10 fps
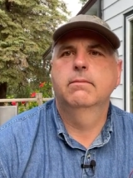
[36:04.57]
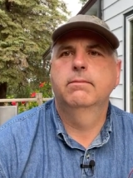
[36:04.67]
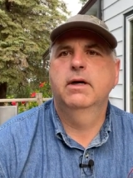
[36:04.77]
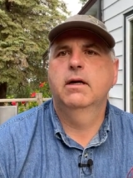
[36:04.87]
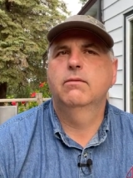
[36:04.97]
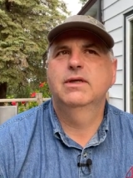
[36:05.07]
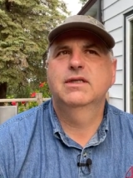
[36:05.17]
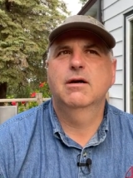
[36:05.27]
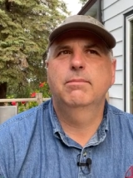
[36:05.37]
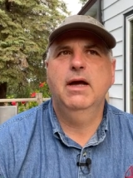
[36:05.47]
But we
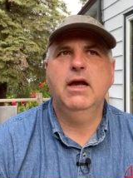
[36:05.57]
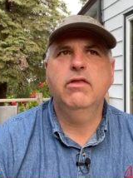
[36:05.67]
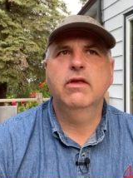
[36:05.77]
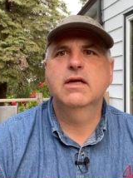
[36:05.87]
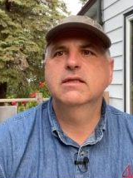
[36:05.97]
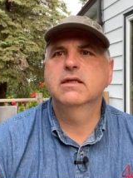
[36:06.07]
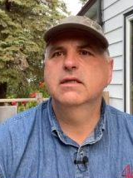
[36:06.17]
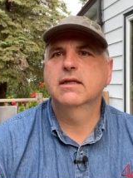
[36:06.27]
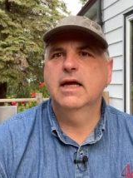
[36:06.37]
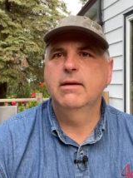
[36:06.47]
start pegging things
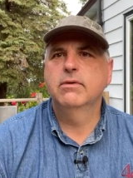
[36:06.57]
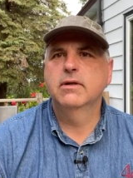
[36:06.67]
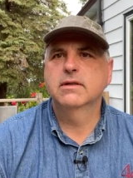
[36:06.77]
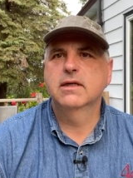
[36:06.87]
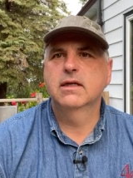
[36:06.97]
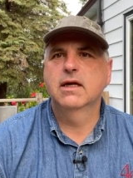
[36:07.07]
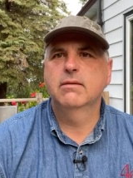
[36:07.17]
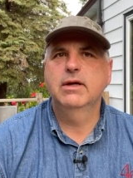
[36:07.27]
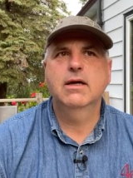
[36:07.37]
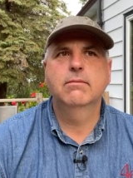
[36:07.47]
into labels, and they
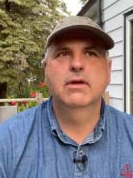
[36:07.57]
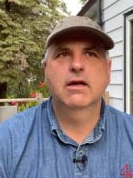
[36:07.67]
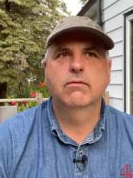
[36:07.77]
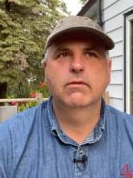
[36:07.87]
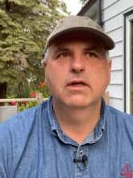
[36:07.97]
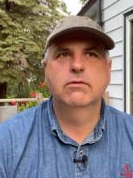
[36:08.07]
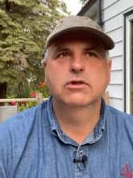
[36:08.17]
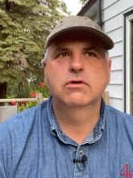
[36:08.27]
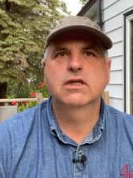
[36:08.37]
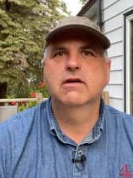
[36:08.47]
become like really
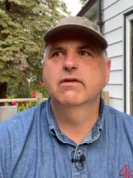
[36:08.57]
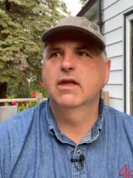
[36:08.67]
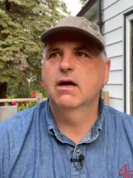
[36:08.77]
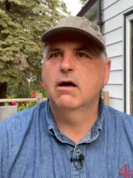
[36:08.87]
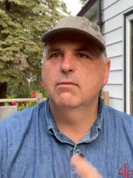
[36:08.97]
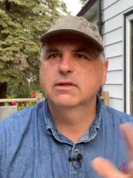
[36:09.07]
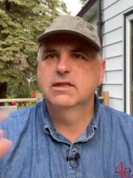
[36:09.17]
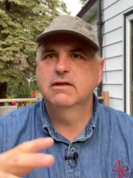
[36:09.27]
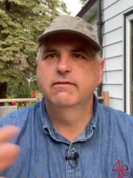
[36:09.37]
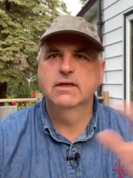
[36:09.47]
restrictive and then almost
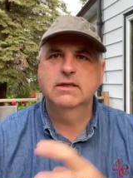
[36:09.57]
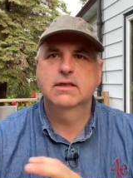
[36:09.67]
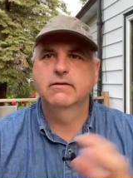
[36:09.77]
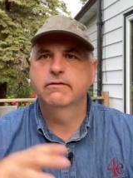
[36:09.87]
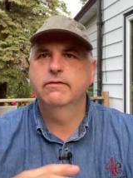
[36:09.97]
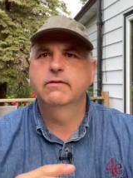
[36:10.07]
divisive.